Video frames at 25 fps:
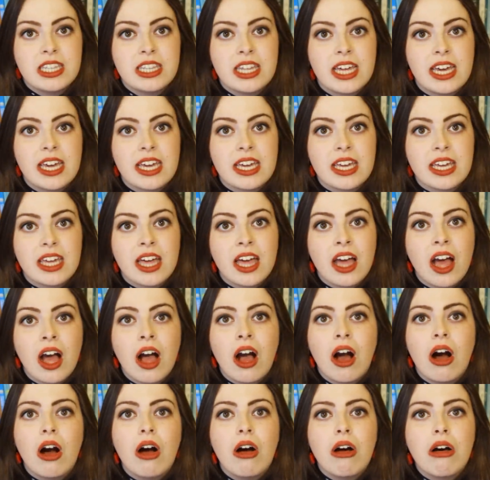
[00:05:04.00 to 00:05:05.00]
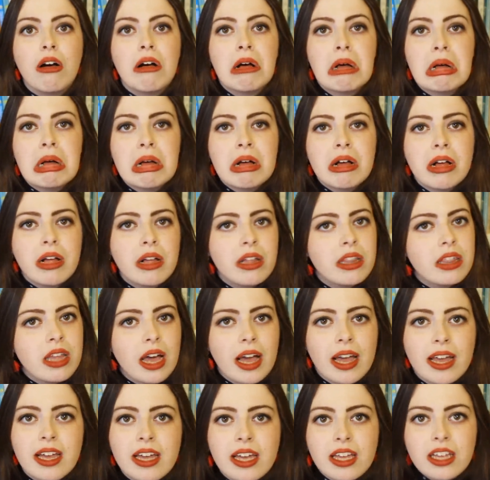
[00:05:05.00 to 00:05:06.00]
thing. Oh,
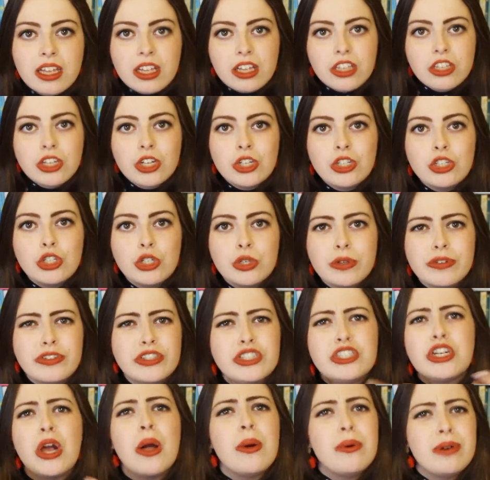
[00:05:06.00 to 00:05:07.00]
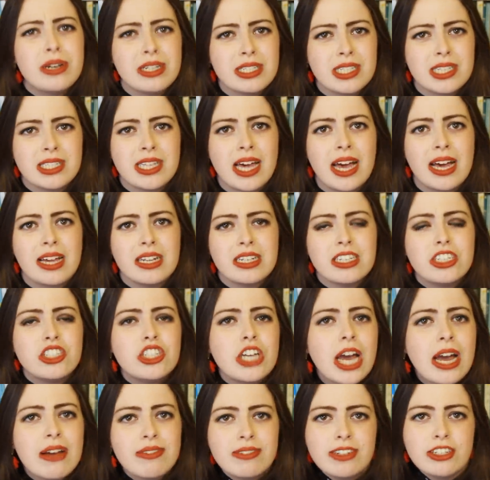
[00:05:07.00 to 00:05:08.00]
like, couldn't you have shown us that? Did
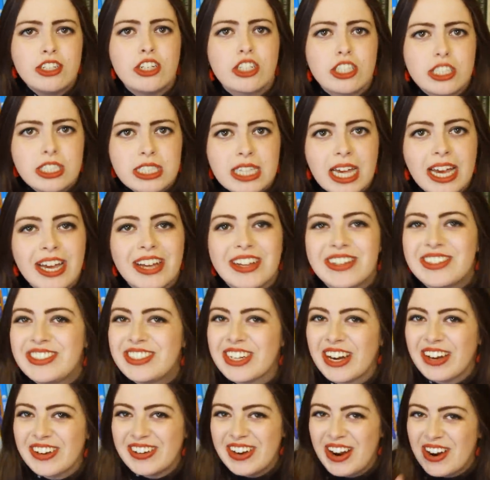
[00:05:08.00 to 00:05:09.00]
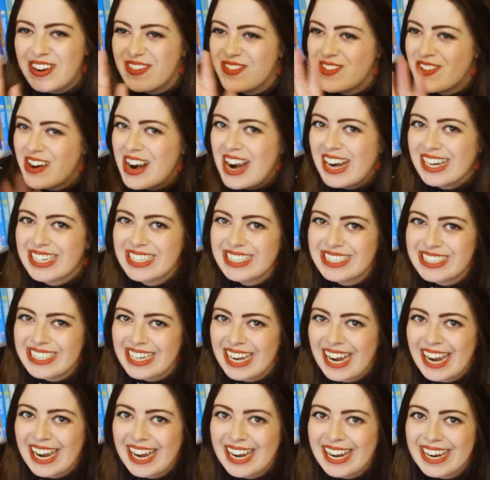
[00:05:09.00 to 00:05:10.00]
you have to just say, don't, I'm
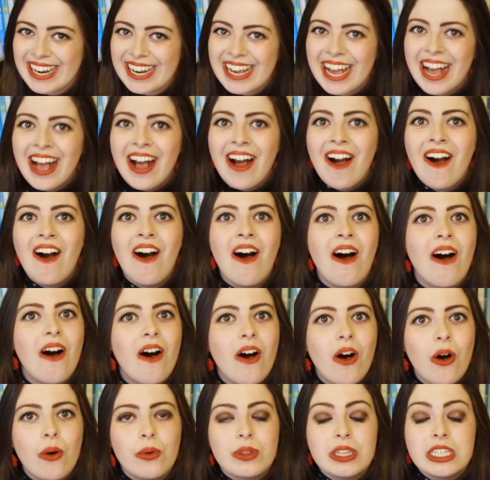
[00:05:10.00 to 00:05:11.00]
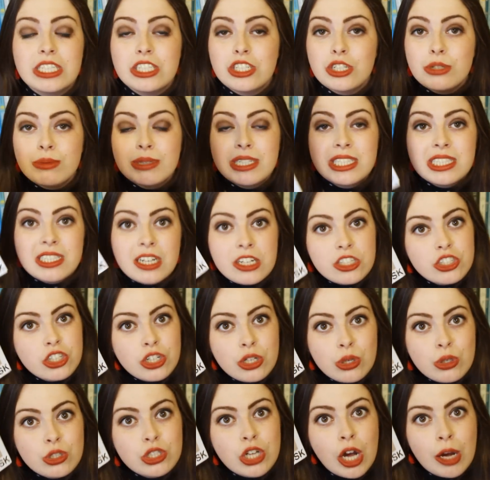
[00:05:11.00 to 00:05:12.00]
ranting? Oh, this took me such
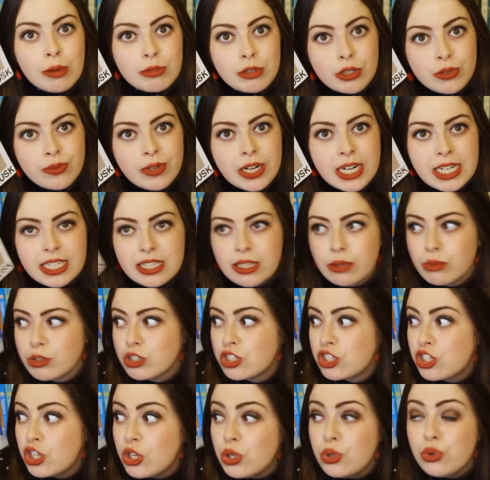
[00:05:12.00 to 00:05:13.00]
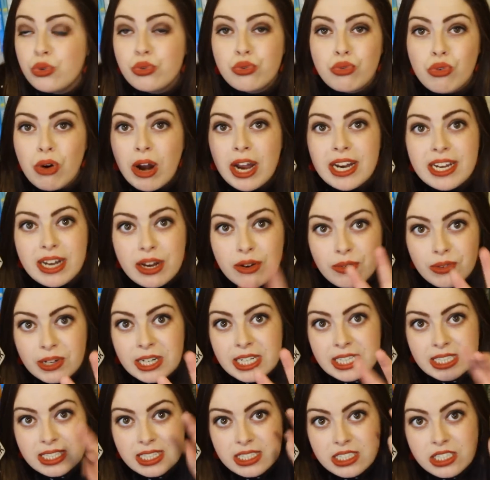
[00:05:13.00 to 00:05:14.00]
a long time to read. There was 2 Friday
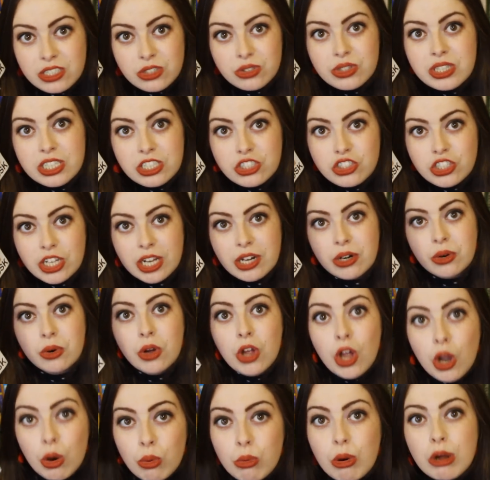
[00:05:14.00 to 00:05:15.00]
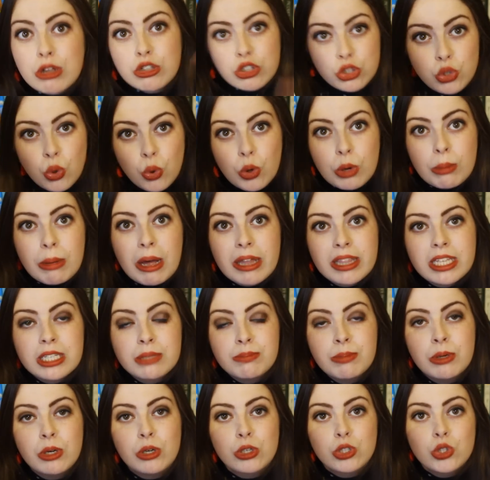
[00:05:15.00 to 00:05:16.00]
reads I did on this channel where I was talking about
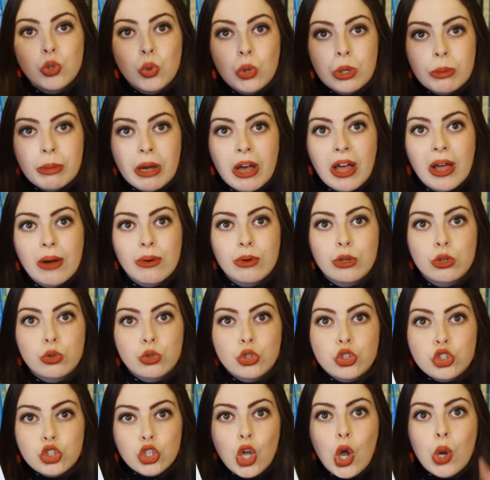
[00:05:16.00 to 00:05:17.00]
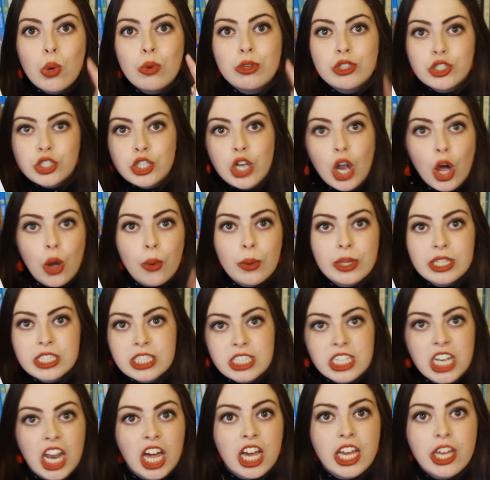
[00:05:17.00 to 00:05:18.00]
this book, talking about how it was so slow and
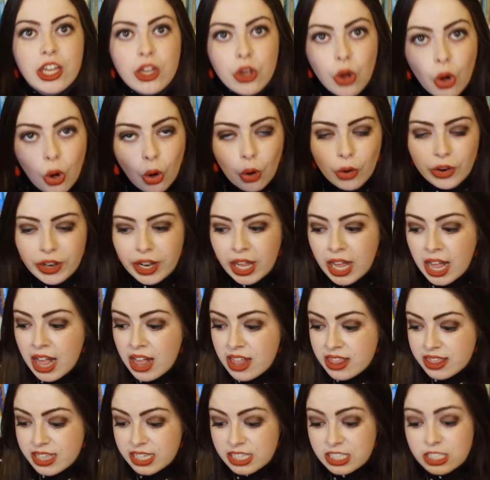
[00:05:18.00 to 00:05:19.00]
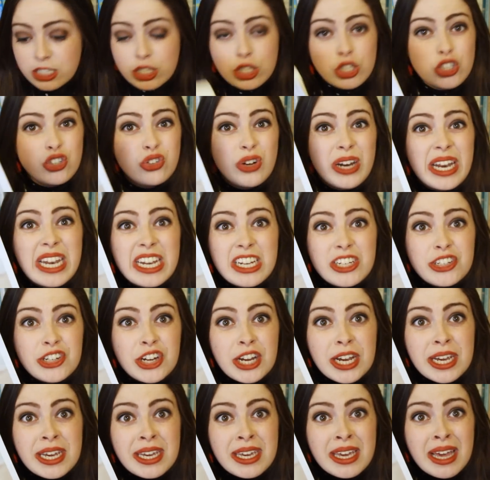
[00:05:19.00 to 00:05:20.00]
slugging on. This is a
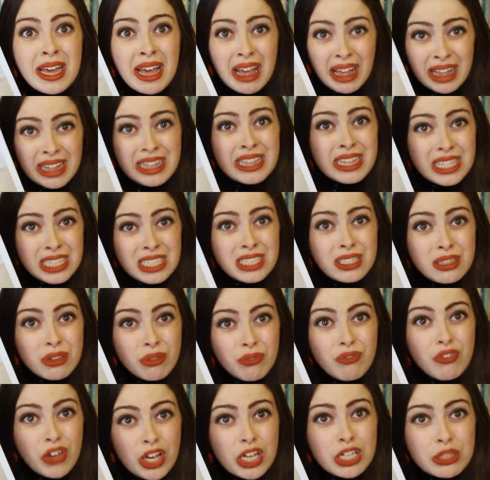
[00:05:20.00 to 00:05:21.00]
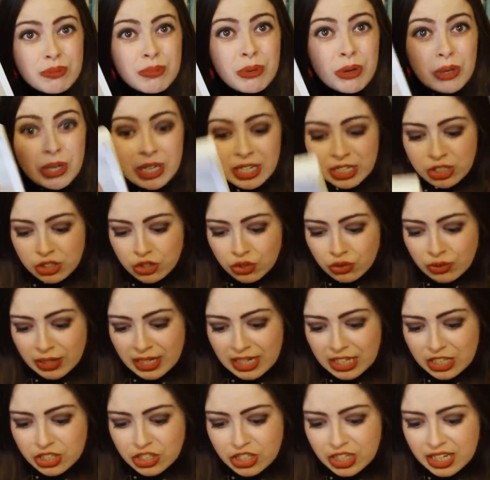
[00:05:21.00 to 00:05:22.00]
trilogy. This is the first book in a
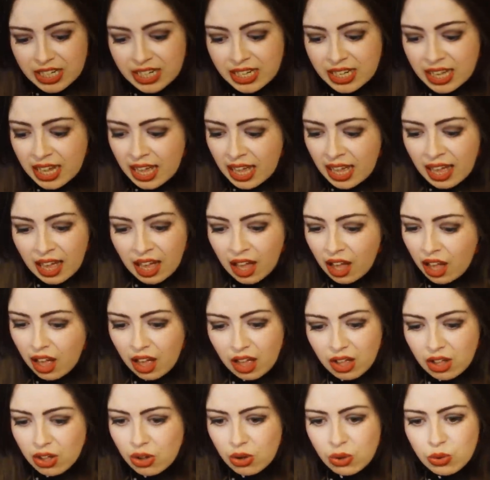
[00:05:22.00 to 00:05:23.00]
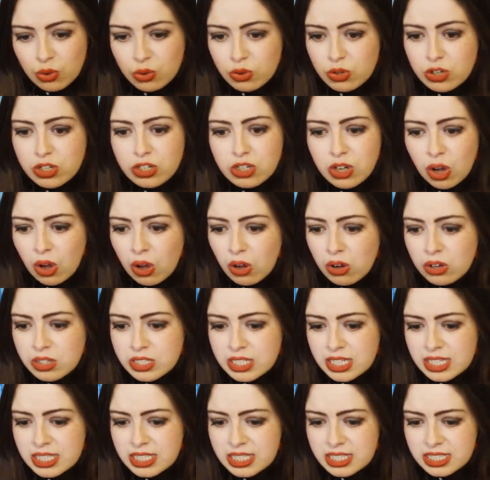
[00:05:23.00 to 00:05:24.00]
trilogy. Oh
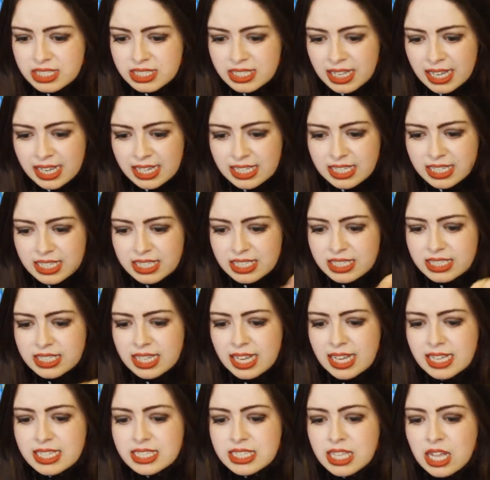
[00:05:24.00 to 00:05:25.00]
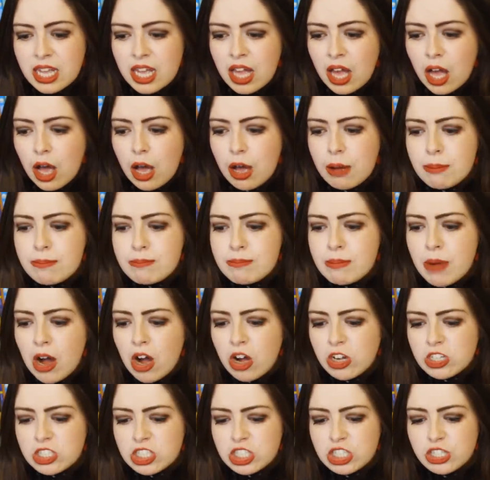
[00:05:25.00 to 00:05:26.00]
God, and it says a
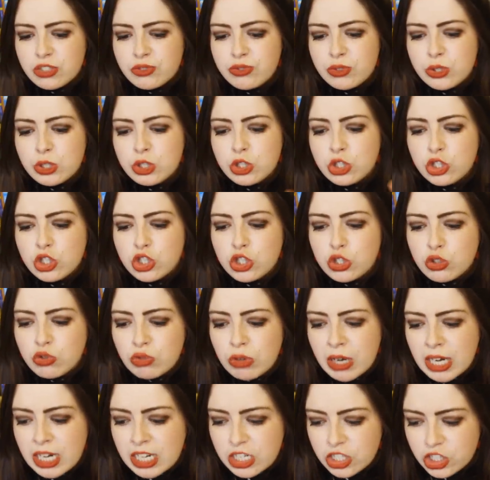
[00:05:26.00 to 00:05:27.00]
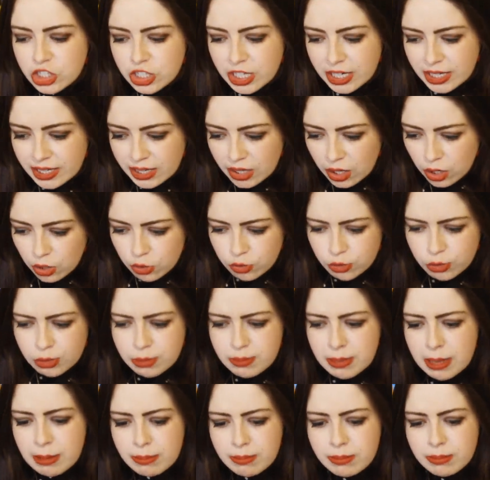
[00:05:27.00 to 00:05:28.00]
masterful trilogy will
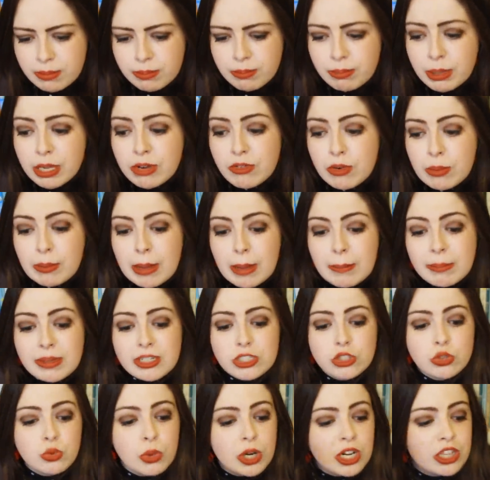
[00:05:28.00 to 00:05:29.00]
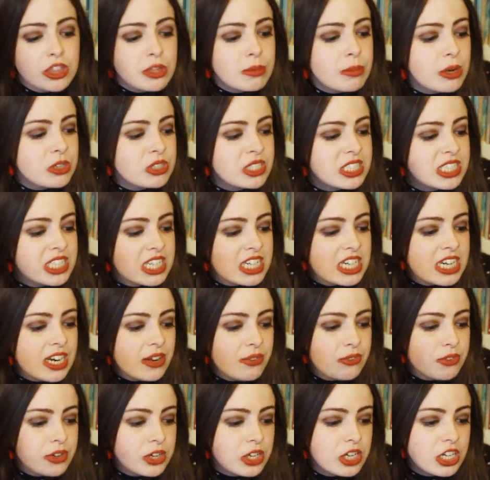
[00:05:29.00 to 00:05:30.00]
be remembered as one of the most
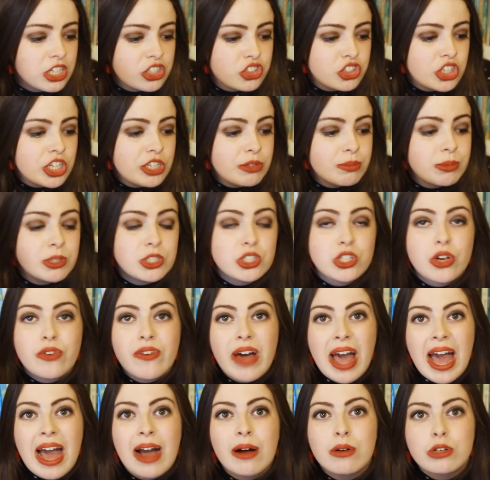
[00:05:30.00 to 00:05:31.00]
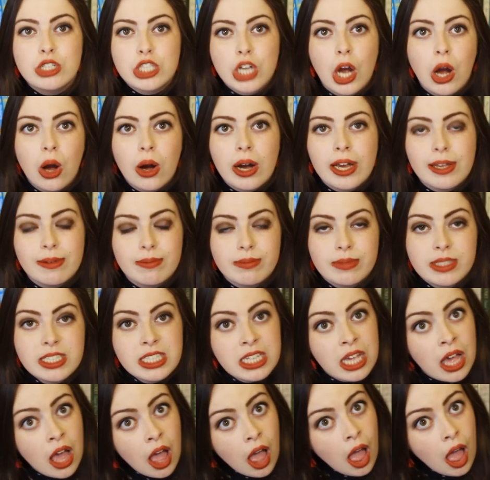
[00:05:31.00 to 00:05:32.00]
significant achievements of our times.